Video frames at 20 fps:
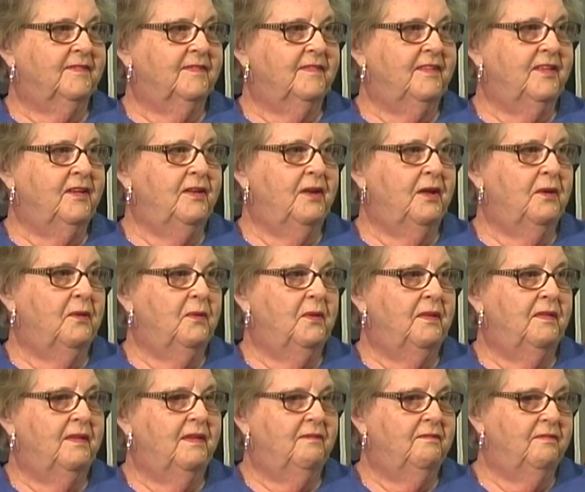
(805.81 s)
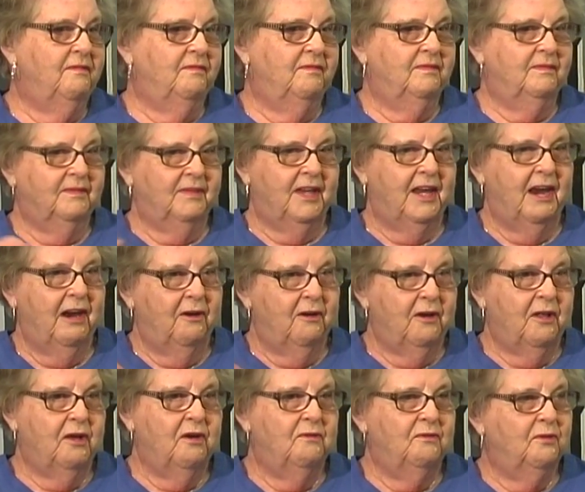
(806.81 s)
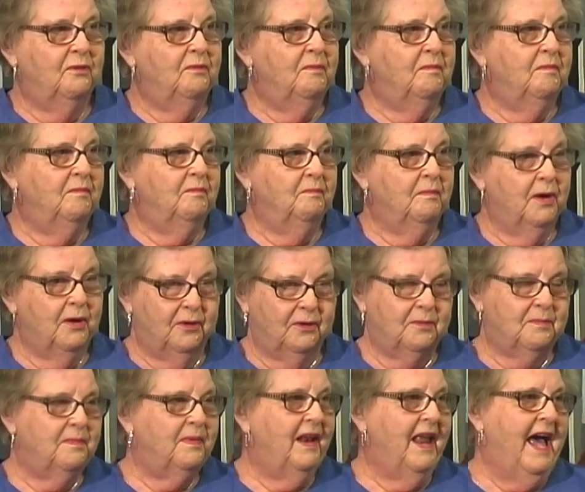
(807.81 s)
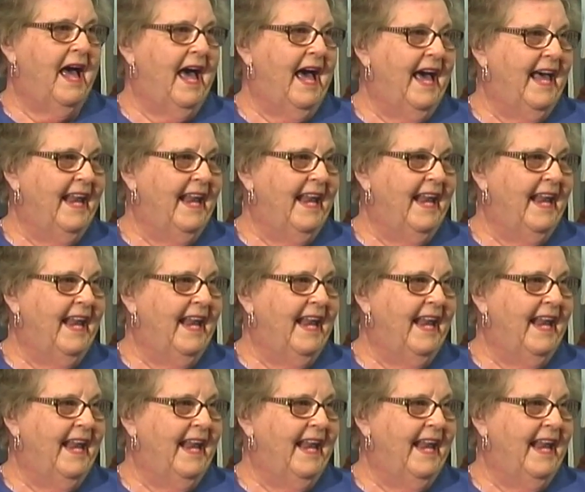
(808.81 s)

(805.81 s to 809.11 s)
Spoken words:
You know, and they carried over and multiplied.